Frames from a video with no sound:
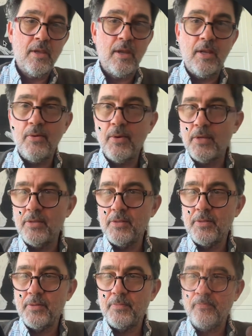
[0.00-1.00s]

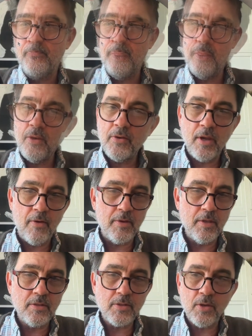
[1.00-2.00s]
Anyways, there you have
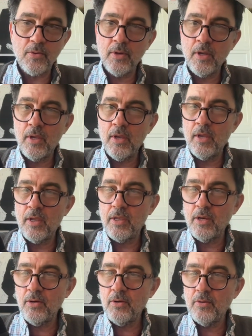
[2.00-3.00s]
it. So
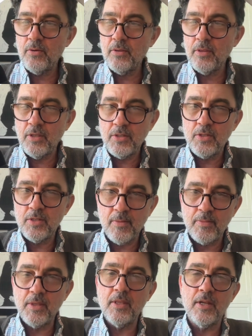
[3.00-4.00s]
here, this is
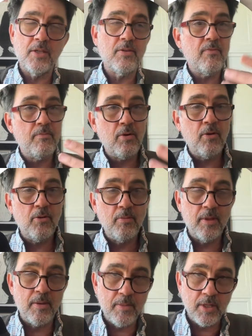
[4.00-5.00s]
something that is
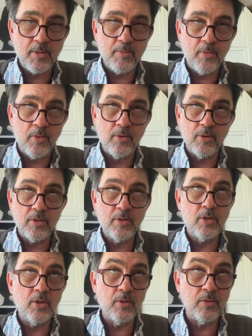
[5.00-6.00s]
probably much more
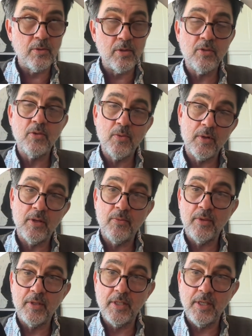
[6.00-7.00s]
tuned to working
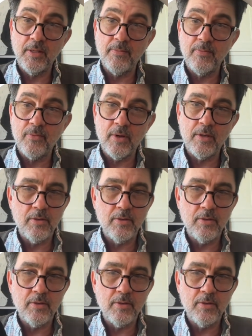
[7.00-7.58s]
with a team, right?